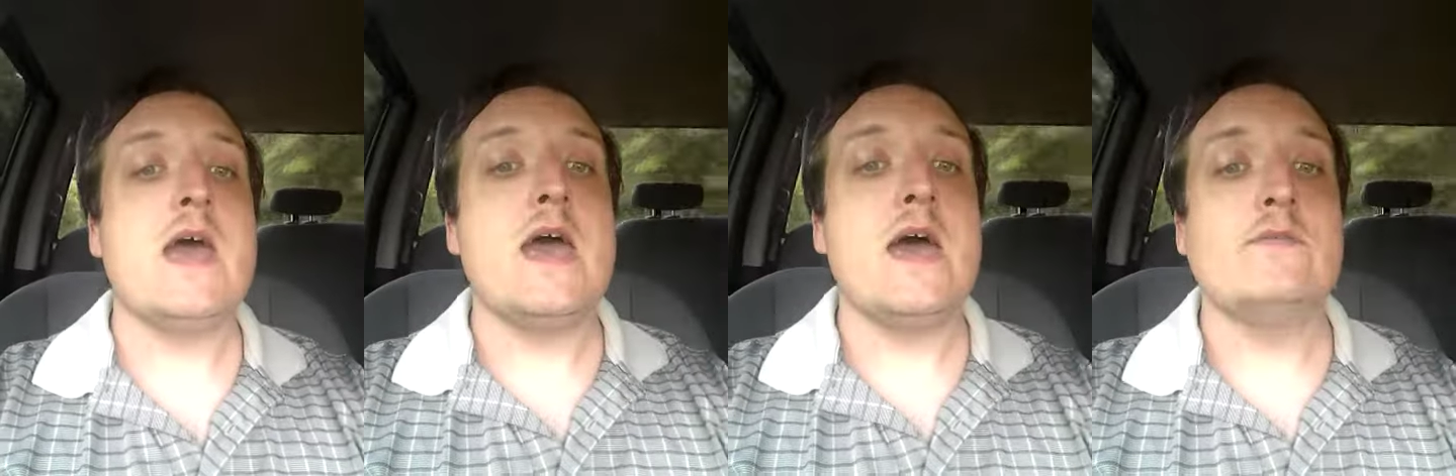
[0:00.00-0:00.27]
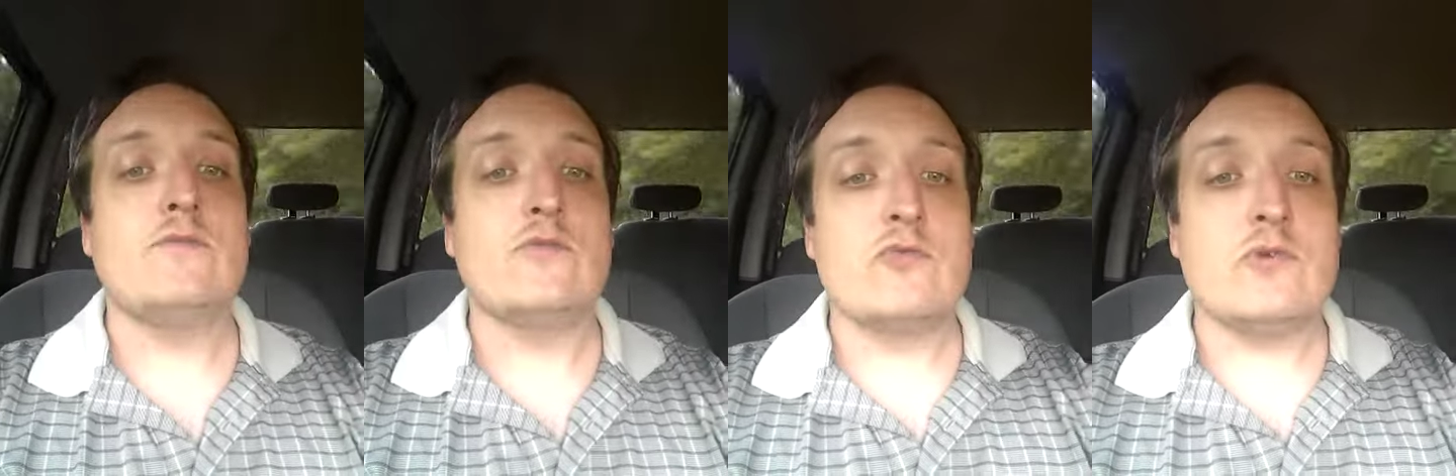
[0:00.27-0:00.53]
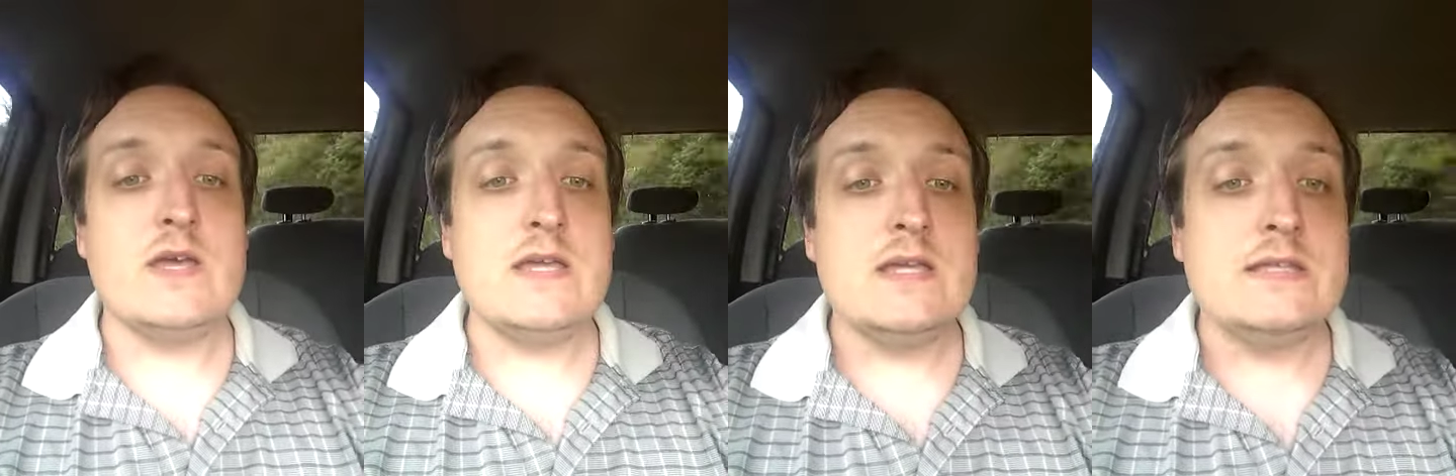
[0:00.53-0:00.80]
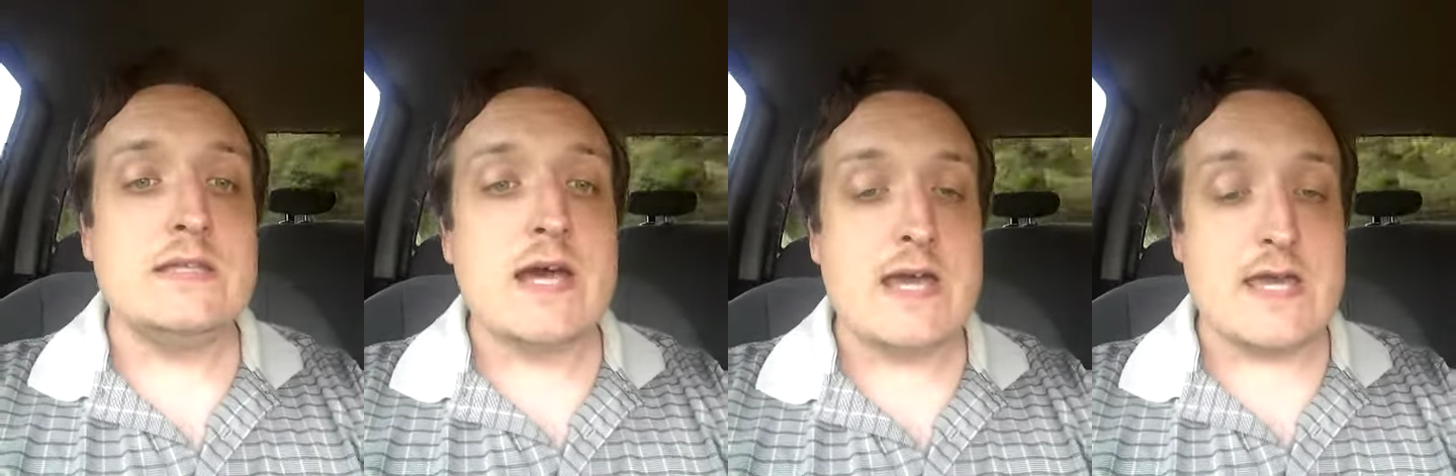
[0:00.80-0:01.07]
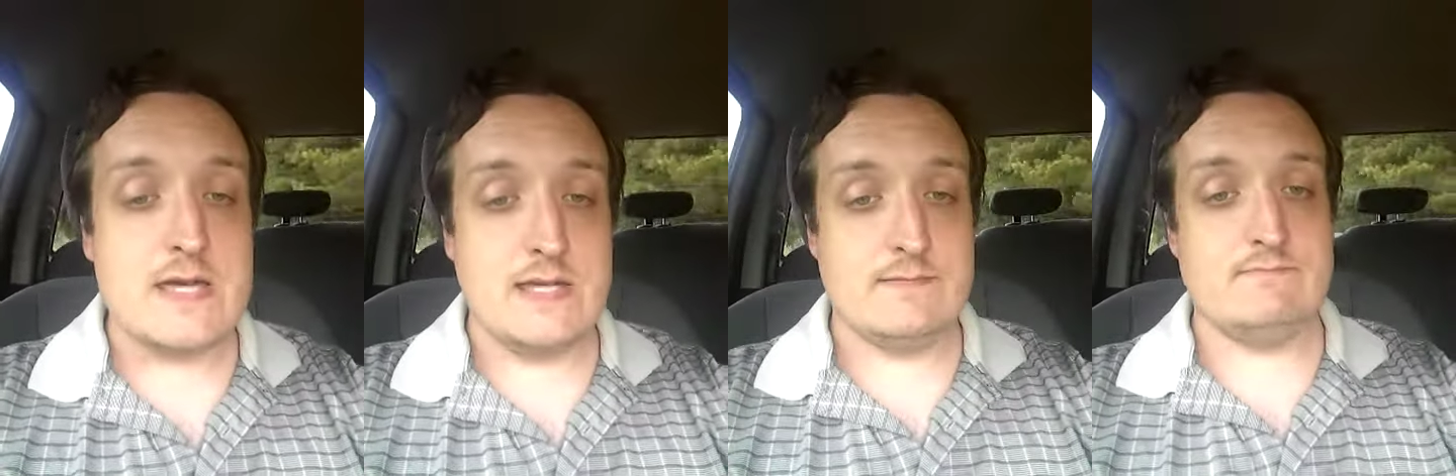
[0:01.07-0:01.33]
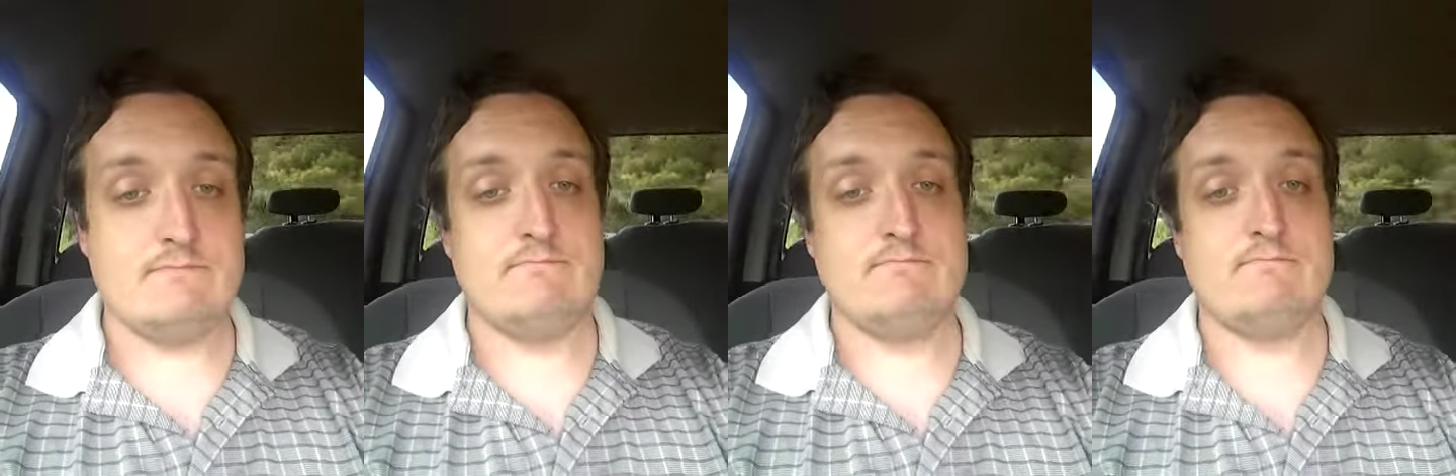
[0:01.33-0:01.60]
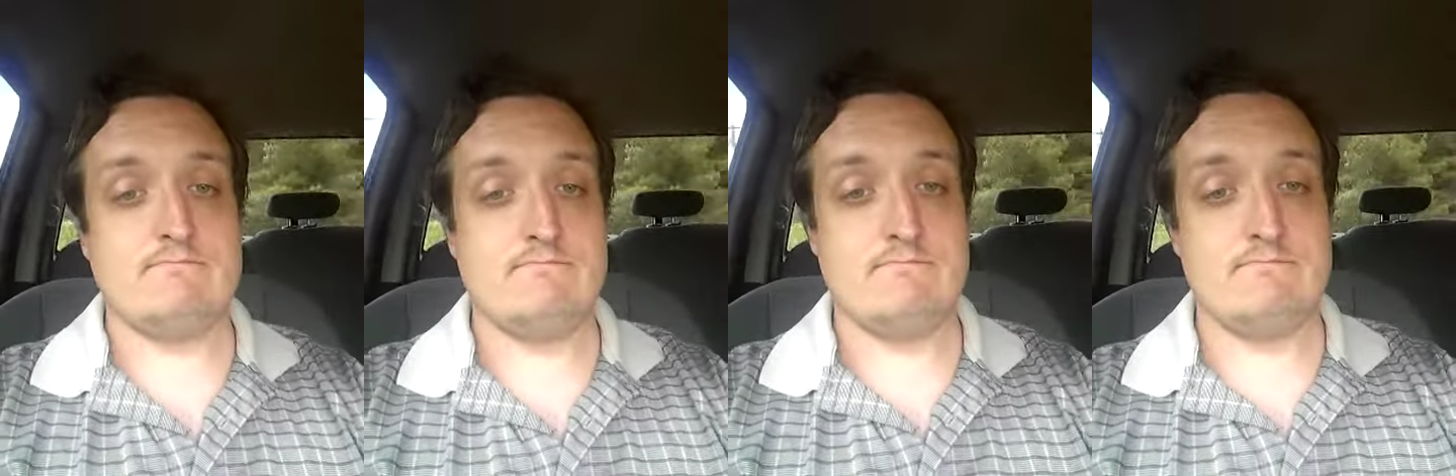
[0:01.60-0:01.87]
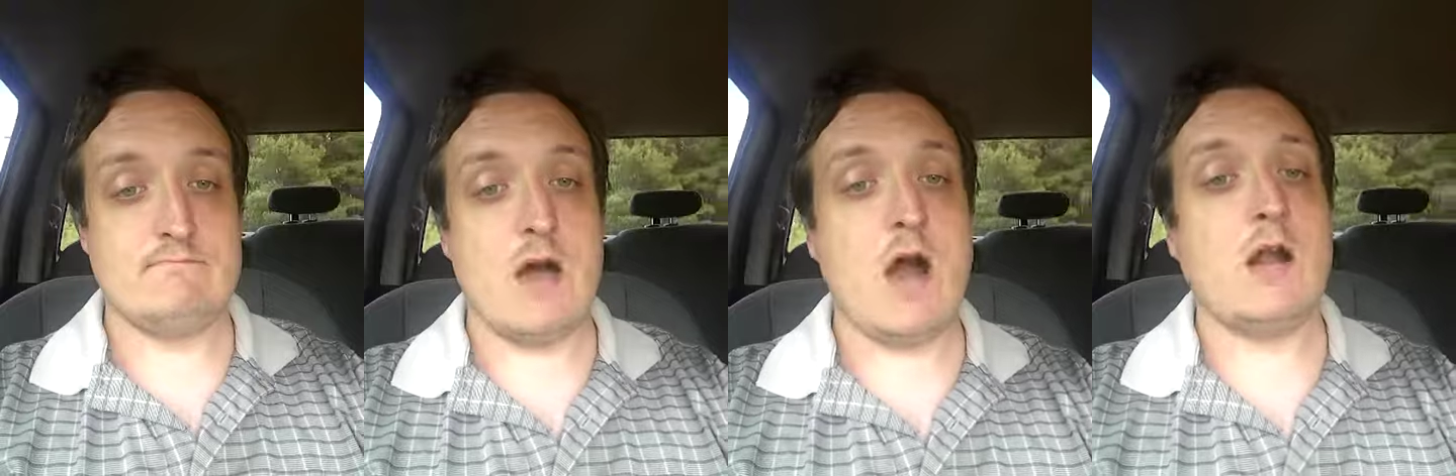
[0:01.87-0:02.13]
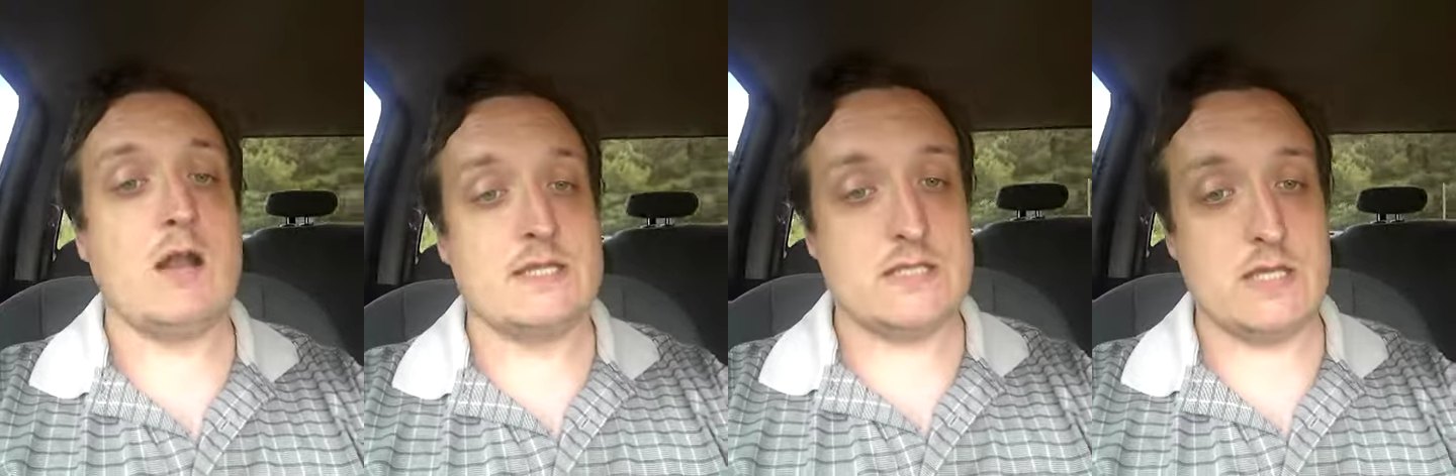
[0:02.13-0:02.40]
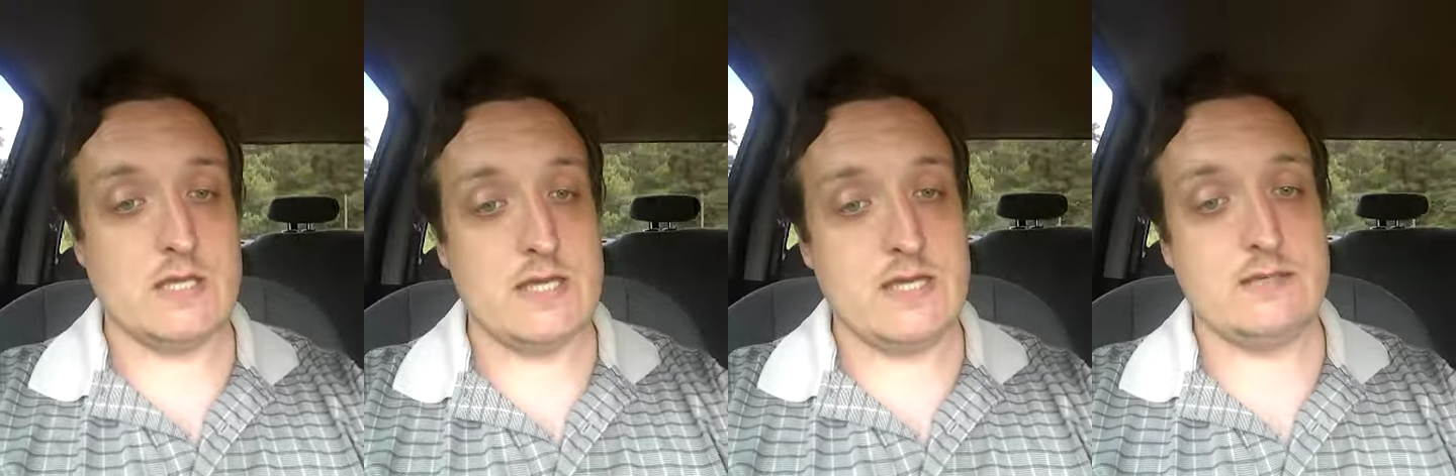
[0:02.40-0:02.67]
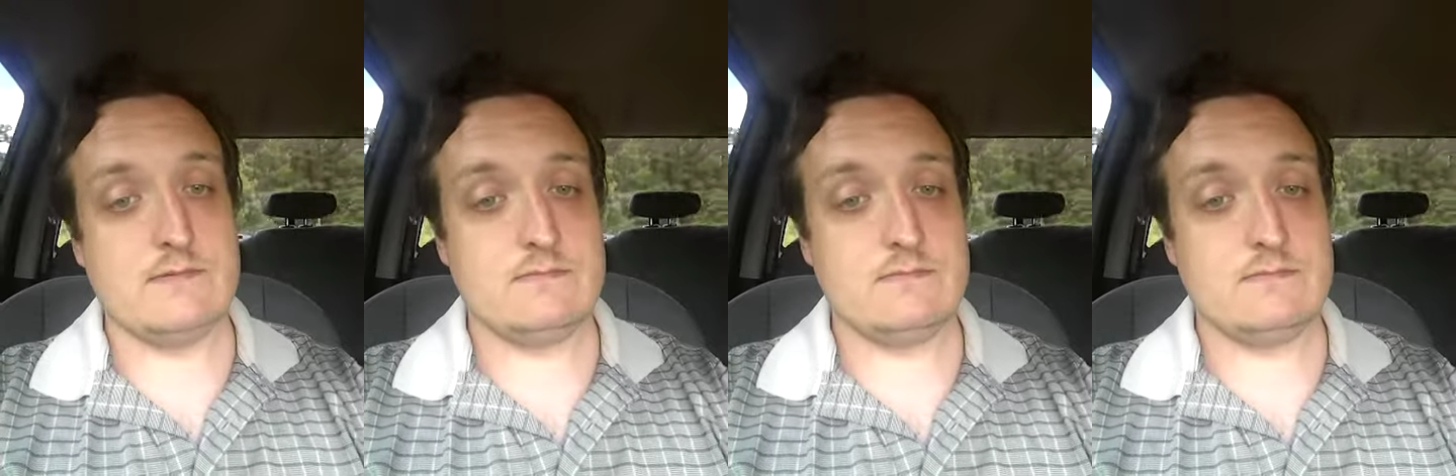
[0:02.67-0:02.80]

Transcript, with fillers: every day. Honestly.